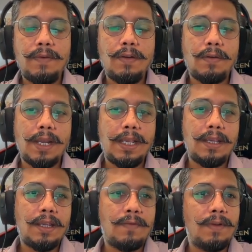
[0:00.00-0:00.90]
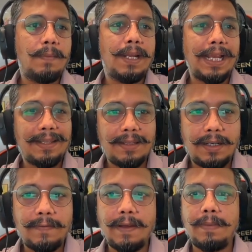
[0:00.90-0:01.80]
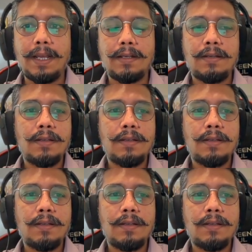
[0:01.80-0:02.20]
look like? It will be like a 35 lakh.